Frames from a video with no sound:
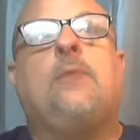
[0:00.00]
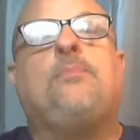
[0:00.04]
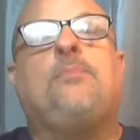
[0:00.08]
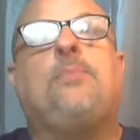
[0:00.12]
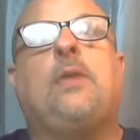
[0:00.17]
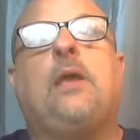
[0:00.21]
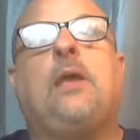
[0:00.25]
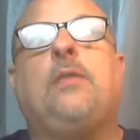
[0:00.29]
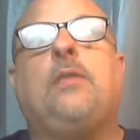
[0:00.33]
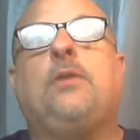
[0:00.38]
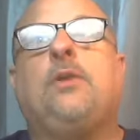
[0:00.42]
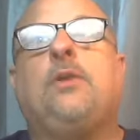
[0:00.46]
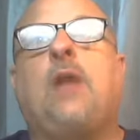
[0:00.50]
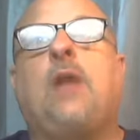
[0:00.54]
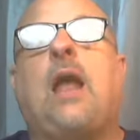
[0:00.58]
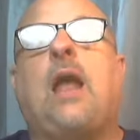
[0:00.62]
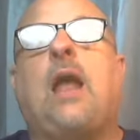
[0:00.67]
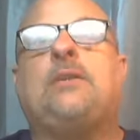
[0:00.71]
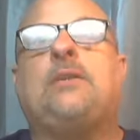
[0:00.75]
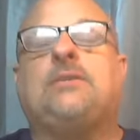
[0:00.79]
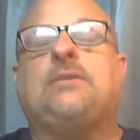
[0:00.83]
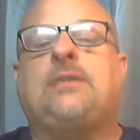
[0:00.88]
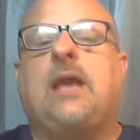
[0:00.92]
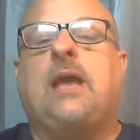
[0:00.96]
in the
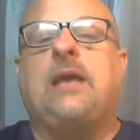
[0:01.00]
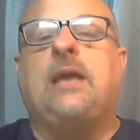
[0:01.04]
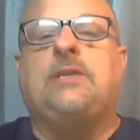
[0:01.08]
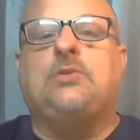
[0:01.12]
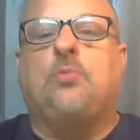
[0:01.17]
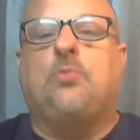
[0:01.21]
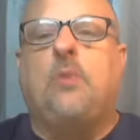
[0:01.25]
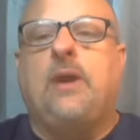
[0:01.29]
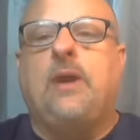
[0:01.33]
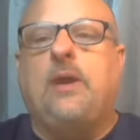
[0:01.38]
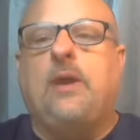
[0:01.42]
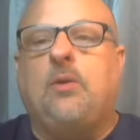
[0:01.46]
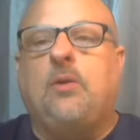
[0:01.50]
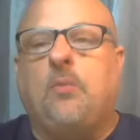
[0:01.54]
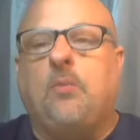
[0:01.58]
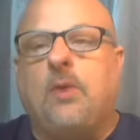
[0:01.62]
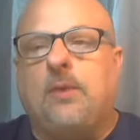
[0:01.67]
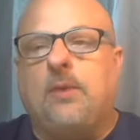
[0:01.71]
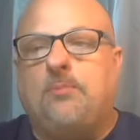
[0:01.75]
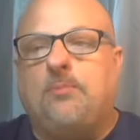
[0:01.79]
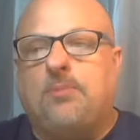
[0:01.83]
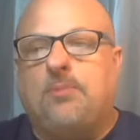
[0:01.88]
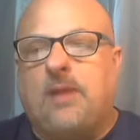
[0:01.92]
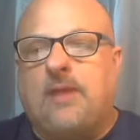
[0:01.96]
united states we
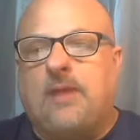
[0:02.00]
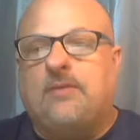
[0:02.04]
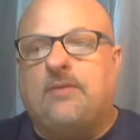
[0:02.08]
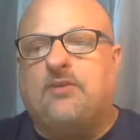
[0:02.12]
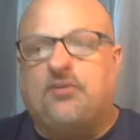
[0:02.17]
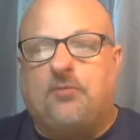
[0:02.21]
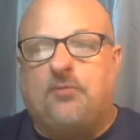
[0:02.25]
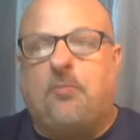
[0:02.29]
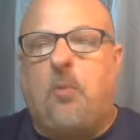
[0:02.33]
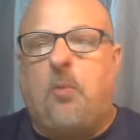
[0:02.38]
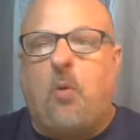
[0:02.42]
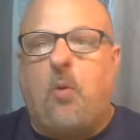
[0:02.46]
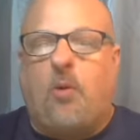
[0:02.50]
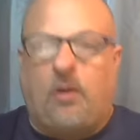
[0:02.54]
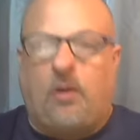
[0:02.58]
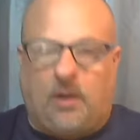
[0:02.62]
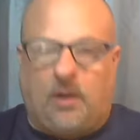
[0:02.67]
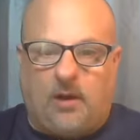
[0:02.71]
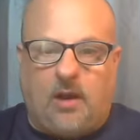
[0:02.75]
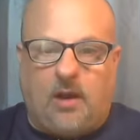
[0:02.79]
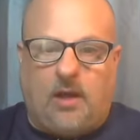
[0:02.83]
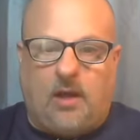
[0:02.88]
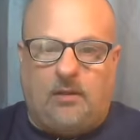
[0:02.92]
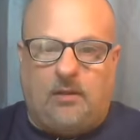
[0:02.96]
we play the sport
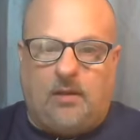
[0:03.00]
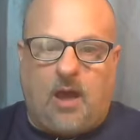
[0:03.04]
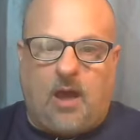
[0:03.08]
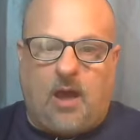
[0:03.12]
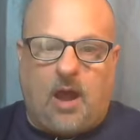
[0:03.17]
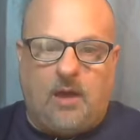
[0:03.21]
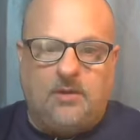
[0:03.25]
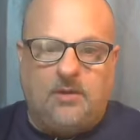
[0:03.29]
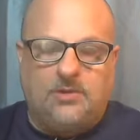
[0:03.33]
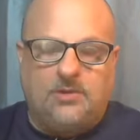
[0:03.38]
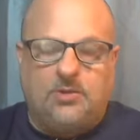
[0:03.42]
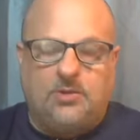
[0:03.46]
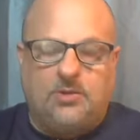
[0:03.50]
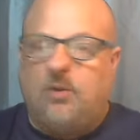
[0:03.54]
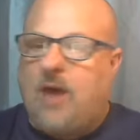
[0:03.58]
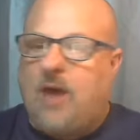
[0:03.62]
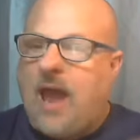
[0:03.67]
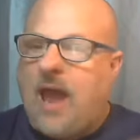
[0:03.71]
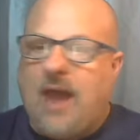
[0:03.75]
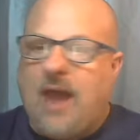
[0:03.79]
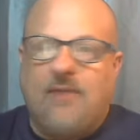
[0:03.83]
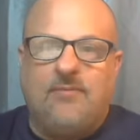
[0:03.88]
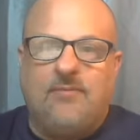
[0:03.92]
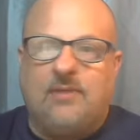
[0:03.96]
a lot so we'll
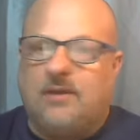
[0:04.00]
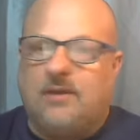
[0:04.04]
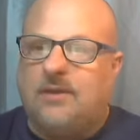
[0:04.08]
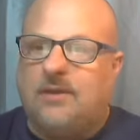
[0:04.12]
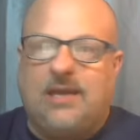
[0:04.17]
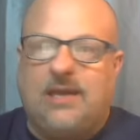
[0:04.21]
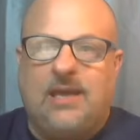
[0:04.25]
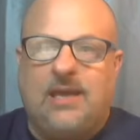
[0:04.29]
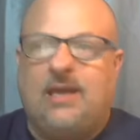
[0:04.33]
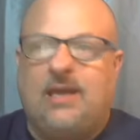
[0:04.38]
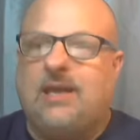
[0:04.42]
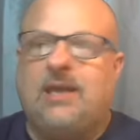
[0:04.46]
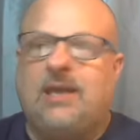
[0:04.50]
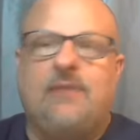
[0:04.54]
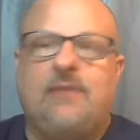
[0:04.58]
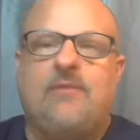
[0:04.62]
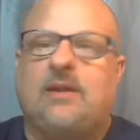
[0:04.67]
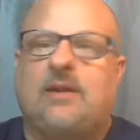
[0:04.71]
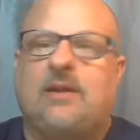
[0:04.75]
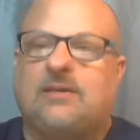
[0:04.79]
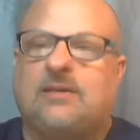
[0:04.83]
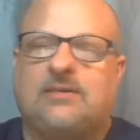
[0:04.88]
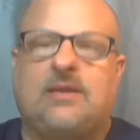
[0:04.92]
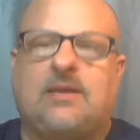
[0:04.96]
have the kid even
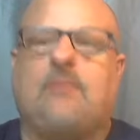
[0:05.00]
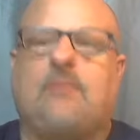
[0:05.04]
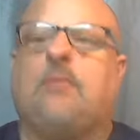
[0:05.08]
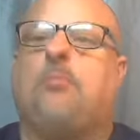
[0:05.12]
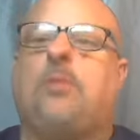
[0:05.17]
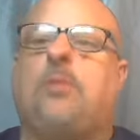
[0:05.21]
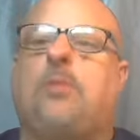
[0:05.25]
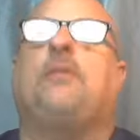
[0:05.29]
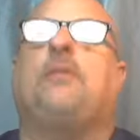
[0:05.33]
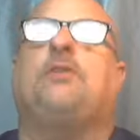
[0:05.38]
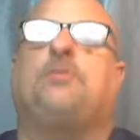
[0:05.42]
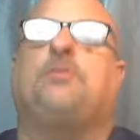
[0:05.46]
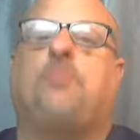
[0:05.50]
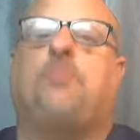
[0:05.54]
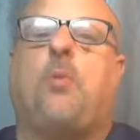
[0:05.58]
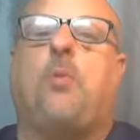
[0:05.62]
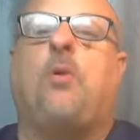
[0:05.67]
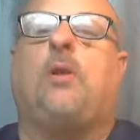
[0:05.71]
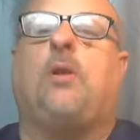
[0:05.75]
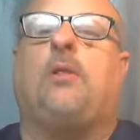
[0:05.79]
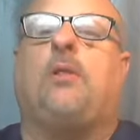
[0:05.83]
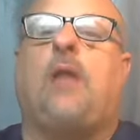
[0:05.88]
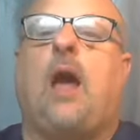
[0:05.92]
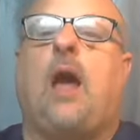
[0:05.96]
at seven play the
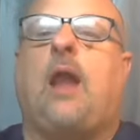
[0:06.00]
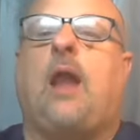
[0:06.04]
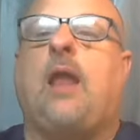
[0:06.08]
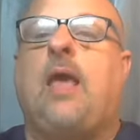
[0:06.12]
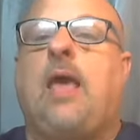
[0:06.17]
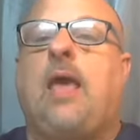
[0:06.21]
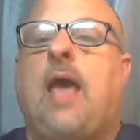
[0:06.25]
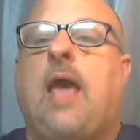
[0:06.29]
sport a lot